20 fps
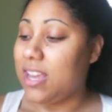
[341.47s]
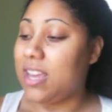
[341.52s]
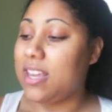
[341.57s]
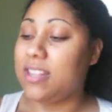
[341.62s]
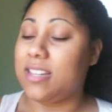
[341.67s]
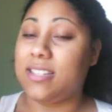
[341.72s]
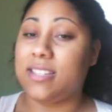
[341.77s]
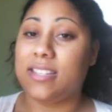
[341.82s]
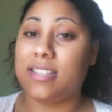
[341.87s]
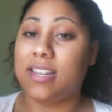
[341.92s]

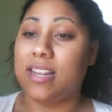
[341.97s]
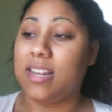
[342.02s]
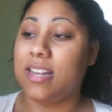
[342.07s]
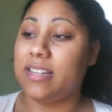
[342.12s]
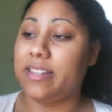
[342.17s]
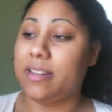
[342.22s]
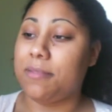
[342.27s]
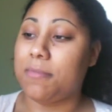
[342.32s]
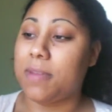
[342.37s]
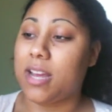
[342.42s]
This is the
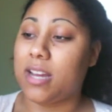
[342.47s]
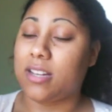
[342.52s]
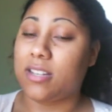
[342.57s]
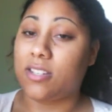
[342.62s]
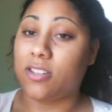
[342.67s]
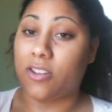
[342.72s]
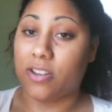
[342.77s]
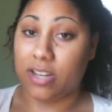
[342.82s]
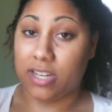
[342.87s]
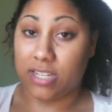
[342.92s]
Indian
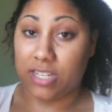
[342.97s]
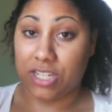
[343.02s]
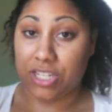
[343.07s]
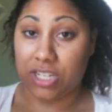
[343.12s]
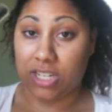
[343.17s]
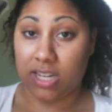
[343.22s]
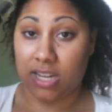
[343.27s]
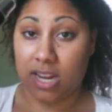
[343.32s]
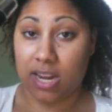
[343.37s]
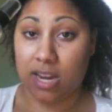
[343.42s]
Macasar
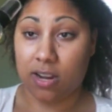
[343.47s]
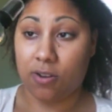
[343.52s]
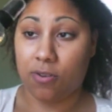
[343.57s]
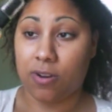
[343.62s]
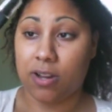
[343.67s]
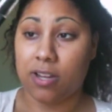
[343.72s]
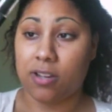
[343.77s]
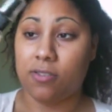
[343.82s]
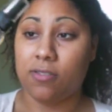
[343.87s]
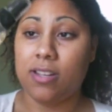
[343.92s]
Conditioning Hair
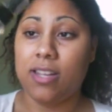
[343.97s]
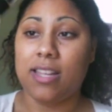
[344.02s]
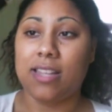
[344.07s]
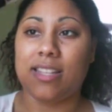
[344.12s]
Oil.